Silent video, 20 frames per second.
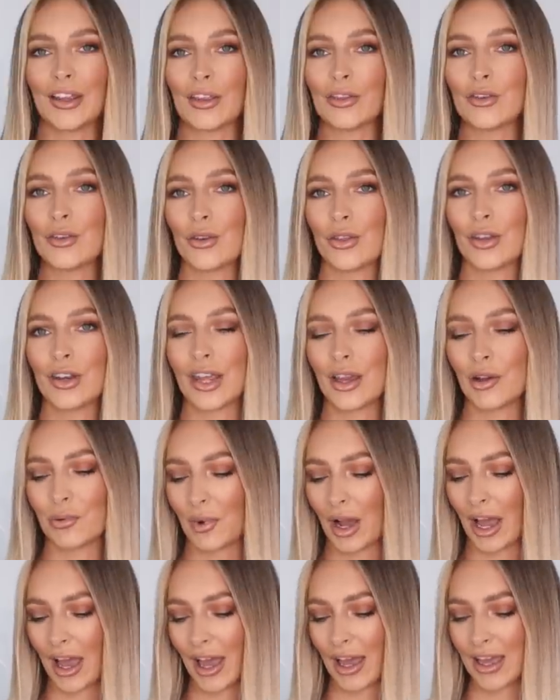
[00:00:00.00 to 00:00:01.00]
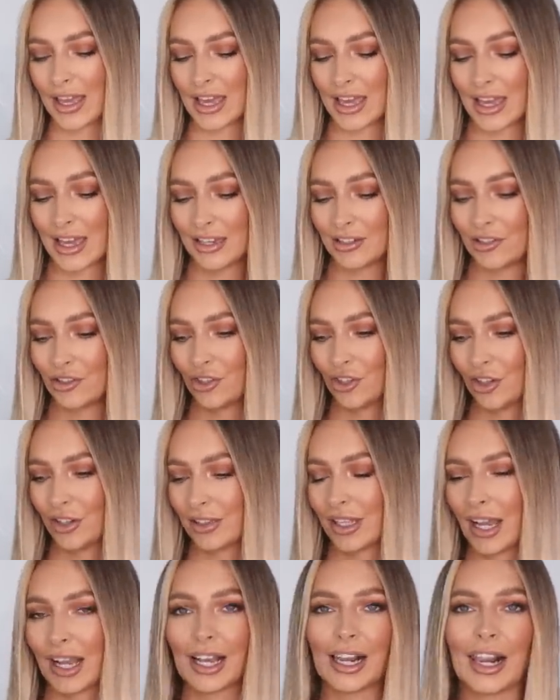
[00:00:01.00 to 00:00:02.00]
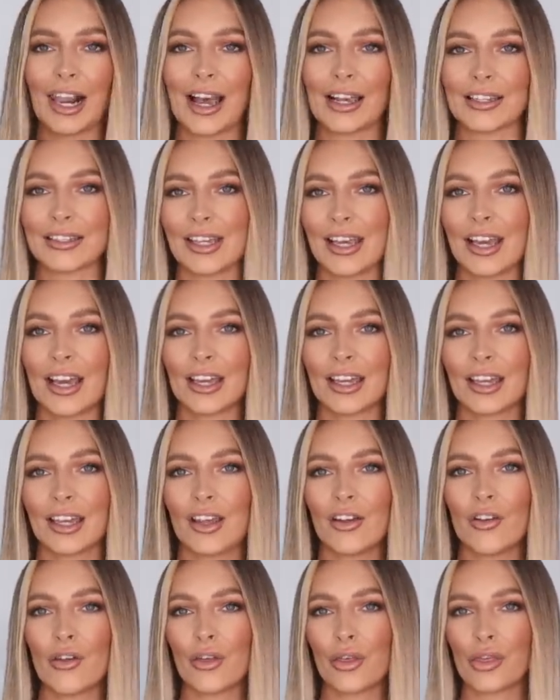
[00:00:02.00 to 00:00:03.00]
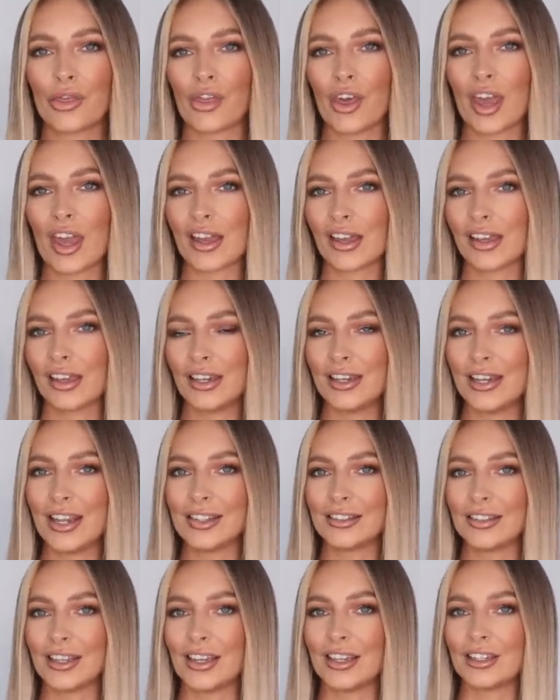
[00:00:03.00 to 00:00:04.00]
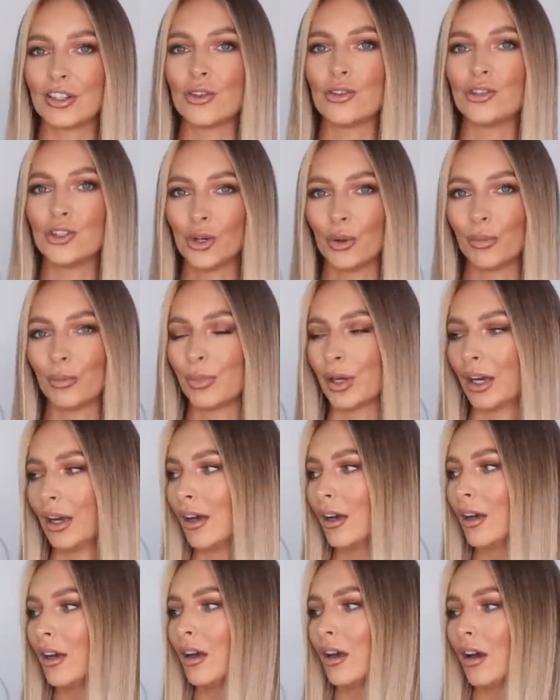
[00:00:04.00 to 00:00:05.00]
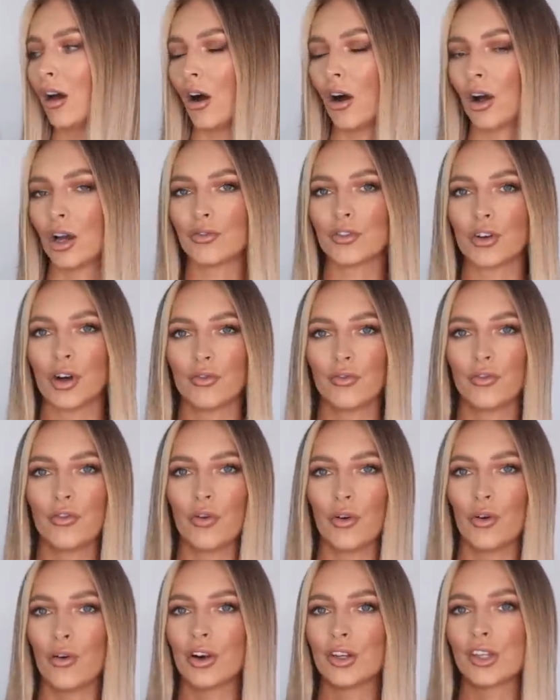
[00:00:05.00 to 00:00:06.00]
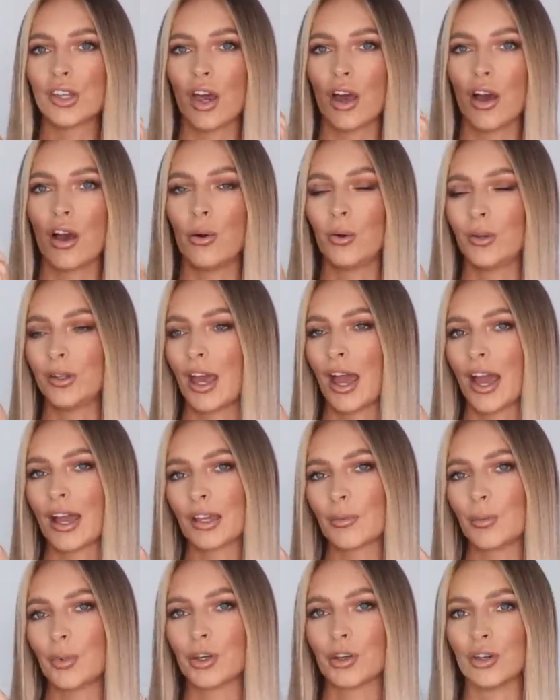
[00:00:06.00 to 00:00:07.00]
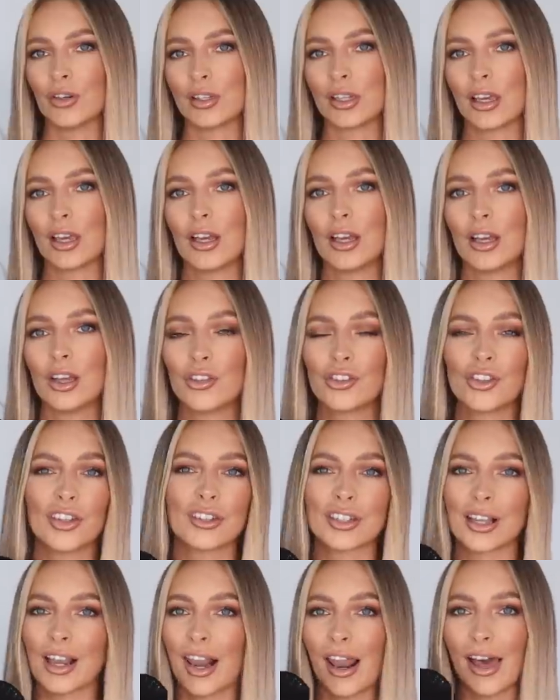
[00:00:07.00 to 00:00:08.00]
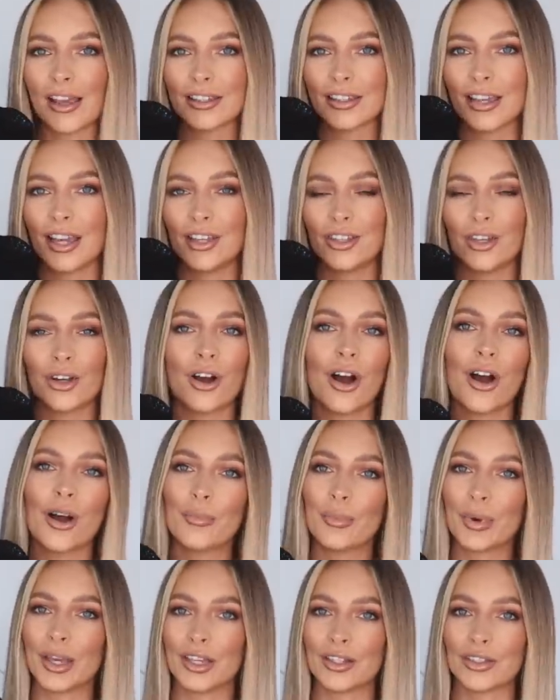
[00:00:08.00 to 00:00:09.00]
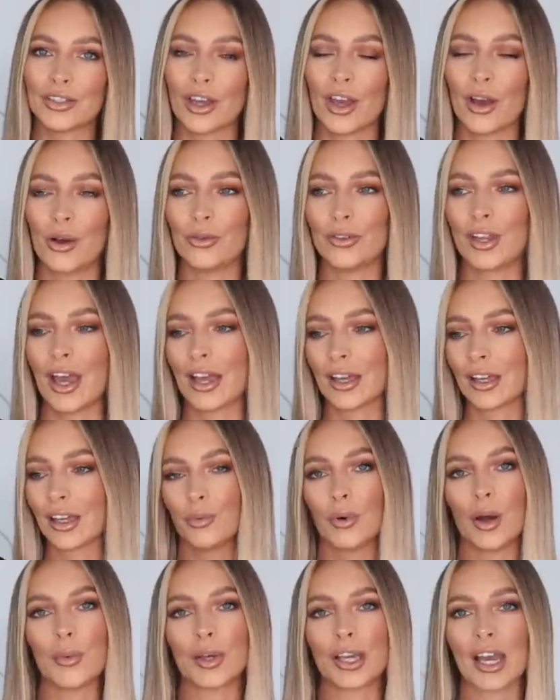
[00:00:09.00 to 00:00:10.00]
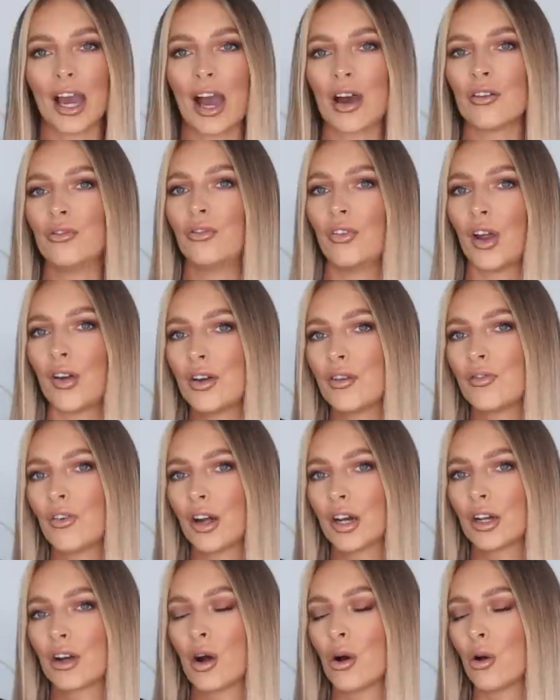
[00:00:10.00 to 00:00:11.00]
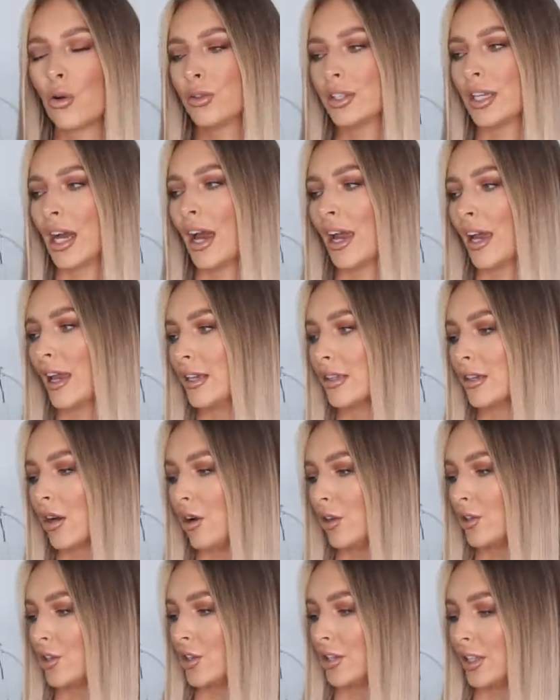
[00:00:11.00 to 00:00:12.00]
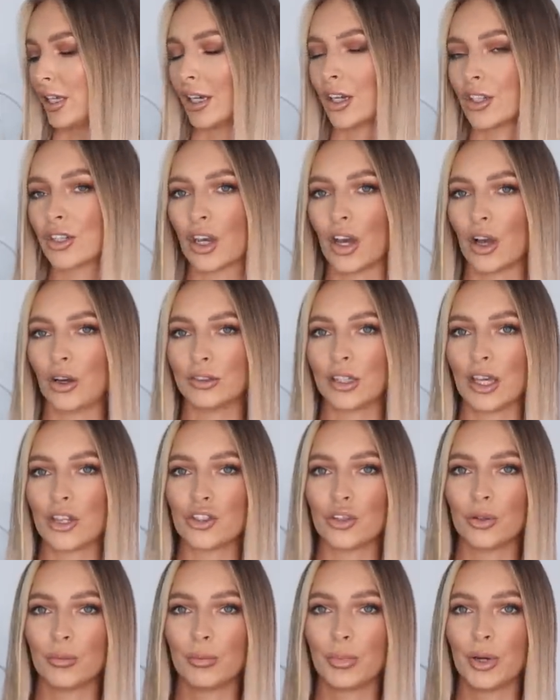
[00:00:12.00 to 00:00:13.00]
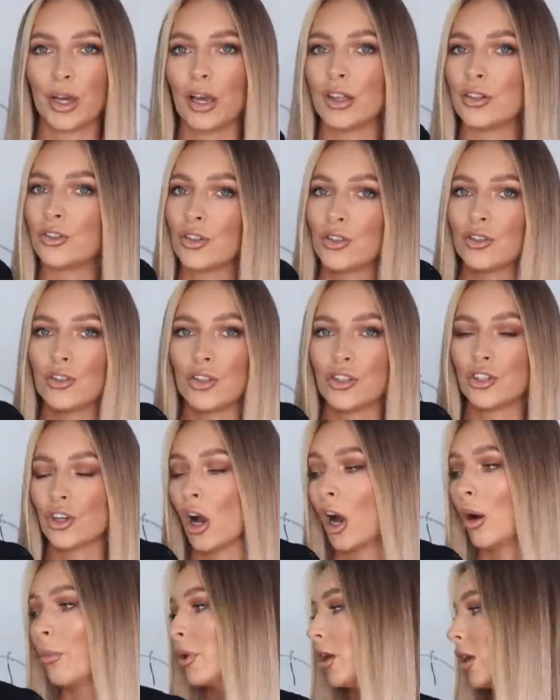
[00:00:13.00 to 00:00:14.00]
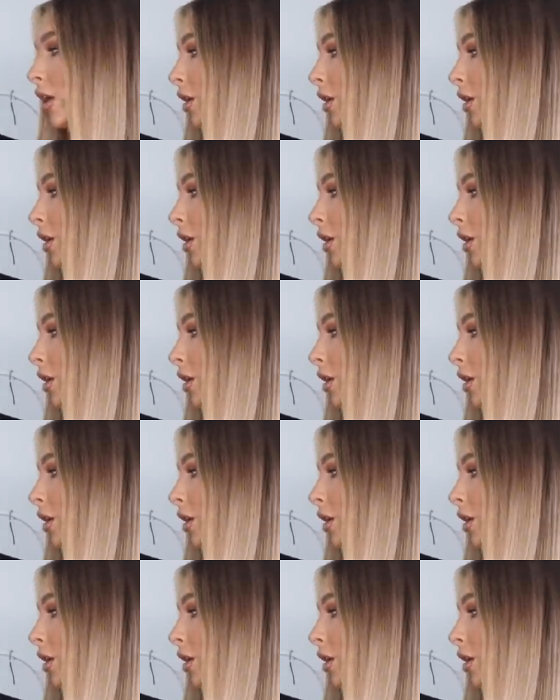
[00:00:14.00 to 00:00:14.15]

And then the other knitwear is just a classic thick knitted jumper. I've gone for a turtleneck because just classic, you can't beat a turtleneck. When we get our very, very cold days, I just think a turtleneck jumper does the job.